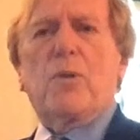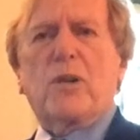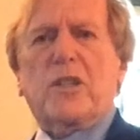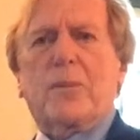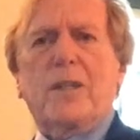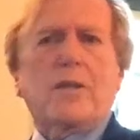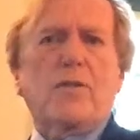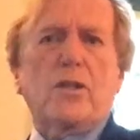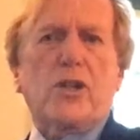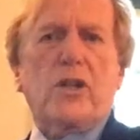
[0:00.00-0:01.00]
more
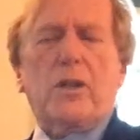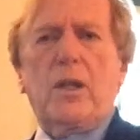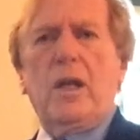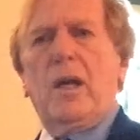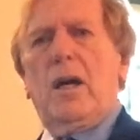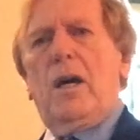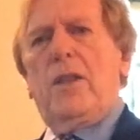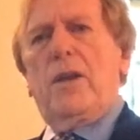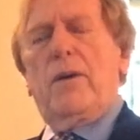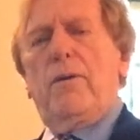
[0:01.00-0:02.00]
expensive the shirt,
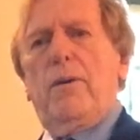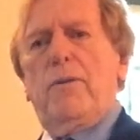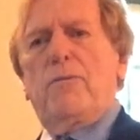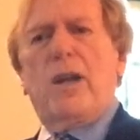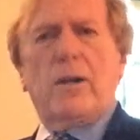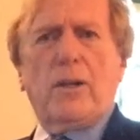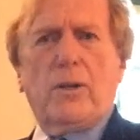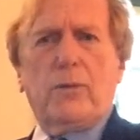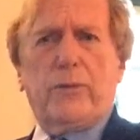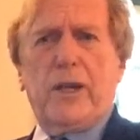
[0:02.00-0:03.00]
the rarer
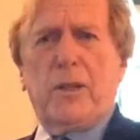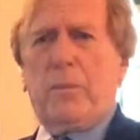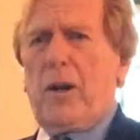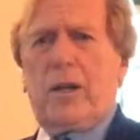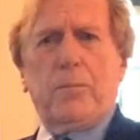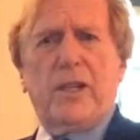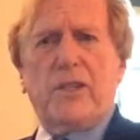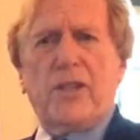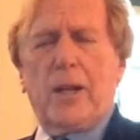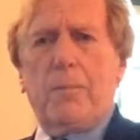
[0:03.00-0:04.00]
you will find the pocket, but
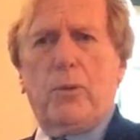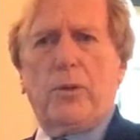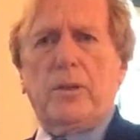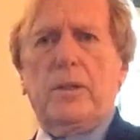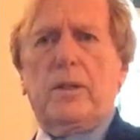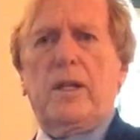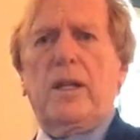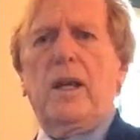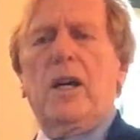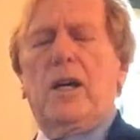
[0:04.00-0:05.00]
it's not important.
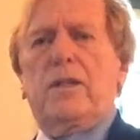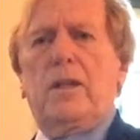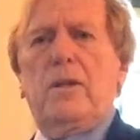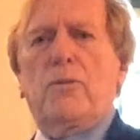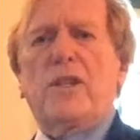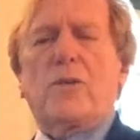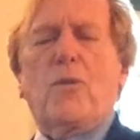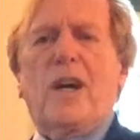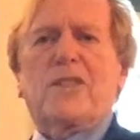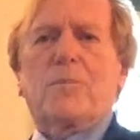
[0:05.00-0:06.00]
The, uh, the reason
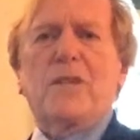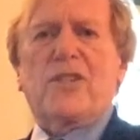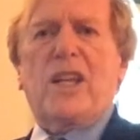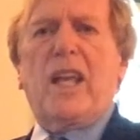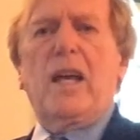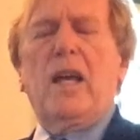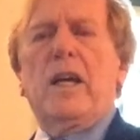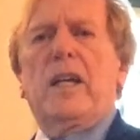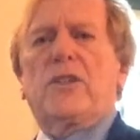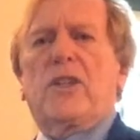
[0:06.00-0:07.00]
why it's missing
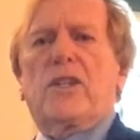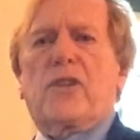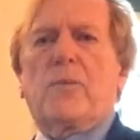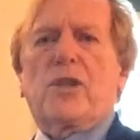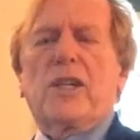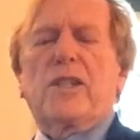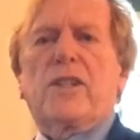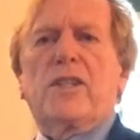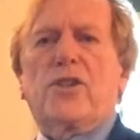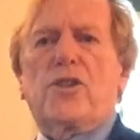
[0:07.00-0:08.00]
is the assumption is
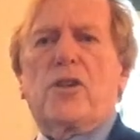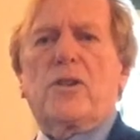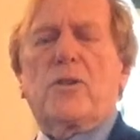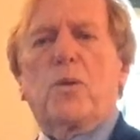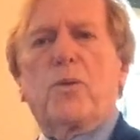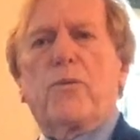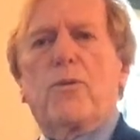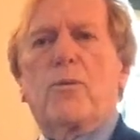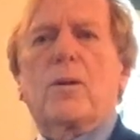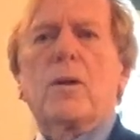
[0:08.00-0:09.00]
this shirt is more
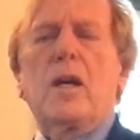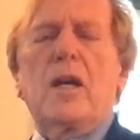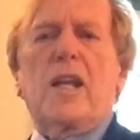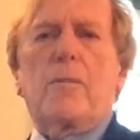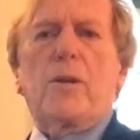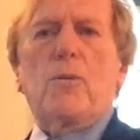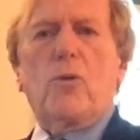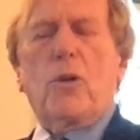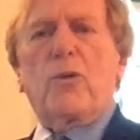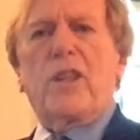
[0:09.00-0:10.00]
formal, it'll be
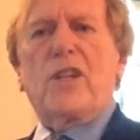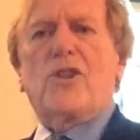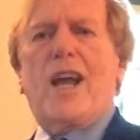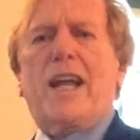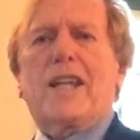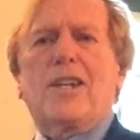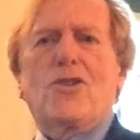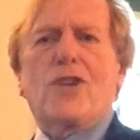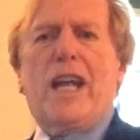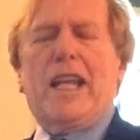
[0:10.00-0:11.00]
worn with a jacket, and
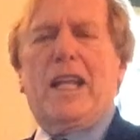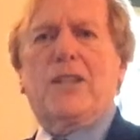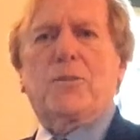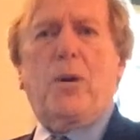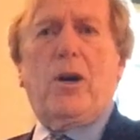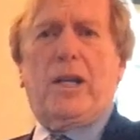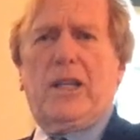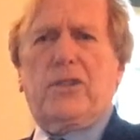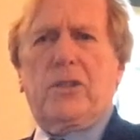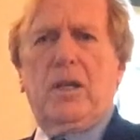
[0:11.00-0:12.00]
jacket has
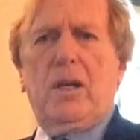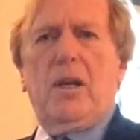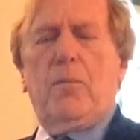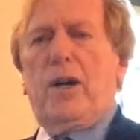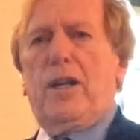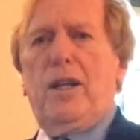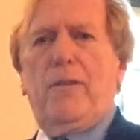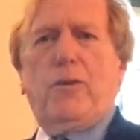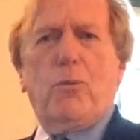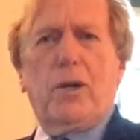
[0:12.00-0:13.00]
pockets. But
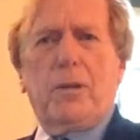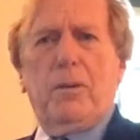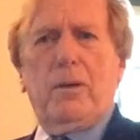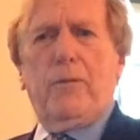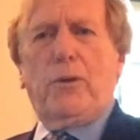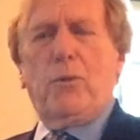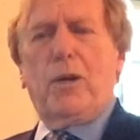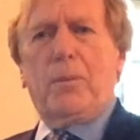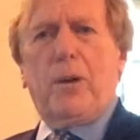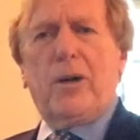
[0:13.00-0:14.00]
if you want a, if you
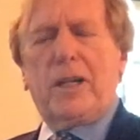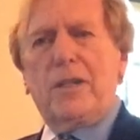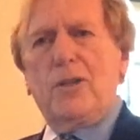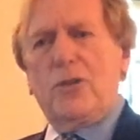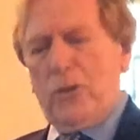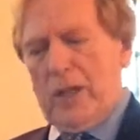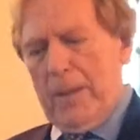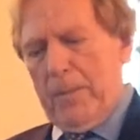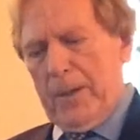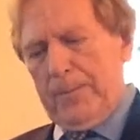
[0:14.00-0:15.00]
want a pocket, do
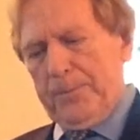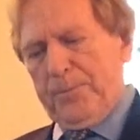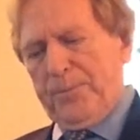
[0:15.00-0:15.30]
keep it.